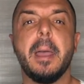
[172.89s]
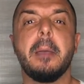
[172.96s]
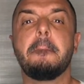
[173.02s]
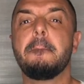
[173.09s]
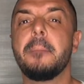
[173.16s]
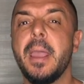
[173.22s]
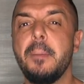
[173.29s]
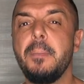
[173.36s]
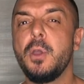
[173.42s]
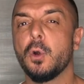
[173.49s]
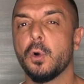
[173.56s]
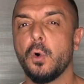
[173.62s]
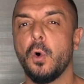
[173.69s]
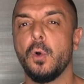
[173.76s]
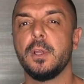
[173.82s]
Maybe your
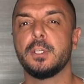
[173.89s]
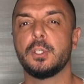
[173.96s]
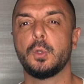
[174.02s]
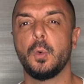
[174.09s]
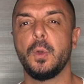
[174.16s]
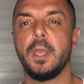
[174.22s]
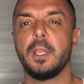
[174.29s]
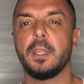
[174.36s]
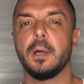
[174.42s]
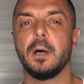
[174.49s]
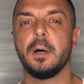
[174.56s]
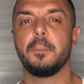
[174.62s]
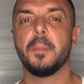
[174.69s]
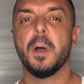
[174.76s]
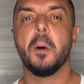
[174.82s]
goal is to eat
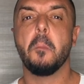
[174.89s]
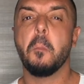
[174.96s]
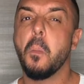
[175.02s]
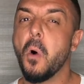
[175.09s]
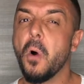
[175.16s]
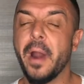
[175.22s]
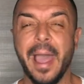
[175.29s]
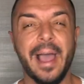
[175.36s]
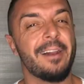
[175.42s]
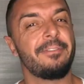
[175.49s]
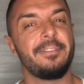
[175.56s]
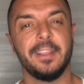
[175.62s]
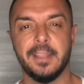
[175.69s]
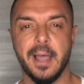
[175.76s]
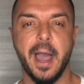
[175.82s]
a more
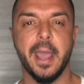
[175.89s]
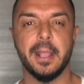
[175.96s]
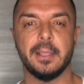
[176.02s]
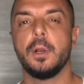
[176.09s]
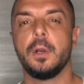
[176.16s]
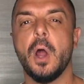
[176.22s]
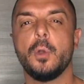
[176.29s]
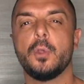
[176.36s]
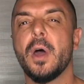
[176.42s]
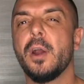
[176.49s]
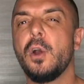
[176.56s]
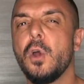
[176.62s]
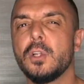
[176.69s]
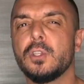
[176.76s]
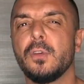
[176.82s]
healthy diet. Now there are
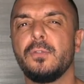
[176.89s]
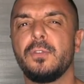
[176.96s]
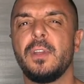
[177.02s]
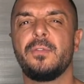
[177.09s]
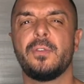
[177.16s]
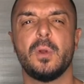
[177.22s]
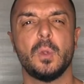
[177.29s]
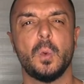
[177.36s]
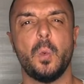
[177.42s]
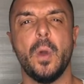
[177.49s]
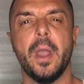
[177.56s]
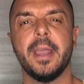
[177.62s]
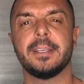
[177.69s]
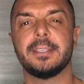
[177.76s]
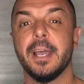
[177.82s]
lots of different
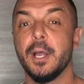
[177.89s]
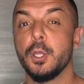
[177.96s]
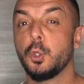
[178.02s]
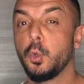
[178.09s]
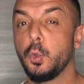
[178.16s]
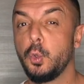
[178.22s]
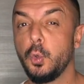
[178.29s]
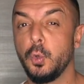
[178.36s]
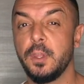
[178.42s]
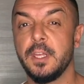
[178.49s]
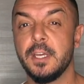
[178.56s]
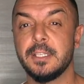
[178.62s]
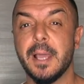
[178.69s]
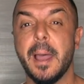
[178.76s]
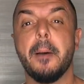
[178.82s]
ways to do
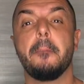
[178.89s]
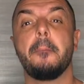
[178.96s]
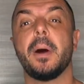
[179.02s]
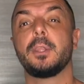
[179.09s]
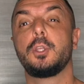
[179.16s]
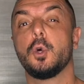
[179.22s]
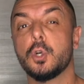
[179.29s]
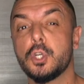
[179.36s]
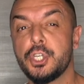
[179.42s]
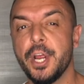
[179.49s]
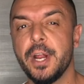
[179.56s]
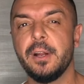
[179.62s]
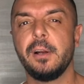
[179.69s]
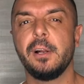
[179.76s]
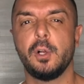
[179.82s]
this, but your
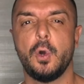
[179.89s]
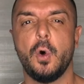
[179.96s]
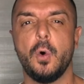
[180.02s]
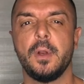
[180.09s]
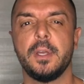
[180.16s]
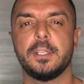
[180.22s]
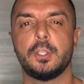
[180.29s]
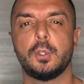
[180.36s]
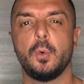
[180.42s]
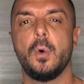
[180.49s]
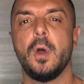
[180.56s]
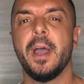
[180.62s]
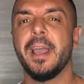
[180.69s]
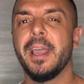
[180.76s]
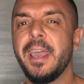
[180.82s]
general goal is to
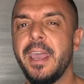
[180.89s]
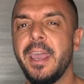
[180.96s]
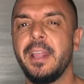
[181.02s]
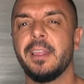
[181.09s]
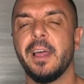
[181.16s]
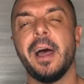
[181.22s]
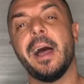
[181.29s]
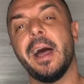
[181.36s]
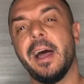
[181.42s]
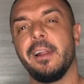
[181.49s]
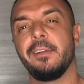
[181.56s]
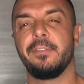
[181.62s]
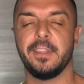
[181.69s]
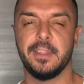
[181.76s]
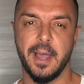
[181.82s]
eat a
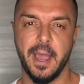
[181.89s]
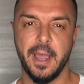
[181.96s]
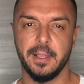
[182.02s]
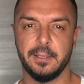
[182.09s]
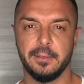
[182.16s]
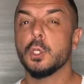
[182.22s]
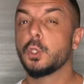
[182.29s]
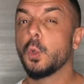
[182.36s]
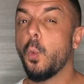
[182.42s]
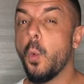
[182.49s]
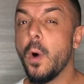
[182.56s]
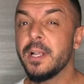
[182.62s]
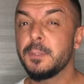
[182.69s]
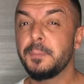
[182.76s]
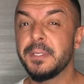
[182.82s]
healthy diet. So
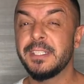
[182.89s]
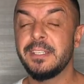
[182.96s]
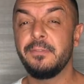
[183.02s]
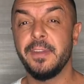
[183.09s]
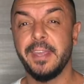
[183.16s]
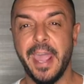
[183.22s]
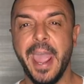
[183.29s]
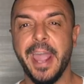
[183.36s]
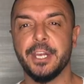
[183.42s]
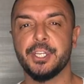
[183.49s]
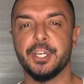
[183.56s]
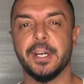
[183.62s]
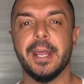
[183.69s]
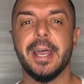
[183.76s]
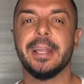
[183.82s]
one specific
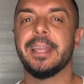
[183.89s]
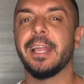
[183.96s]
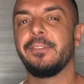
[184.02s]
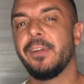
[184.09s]
action that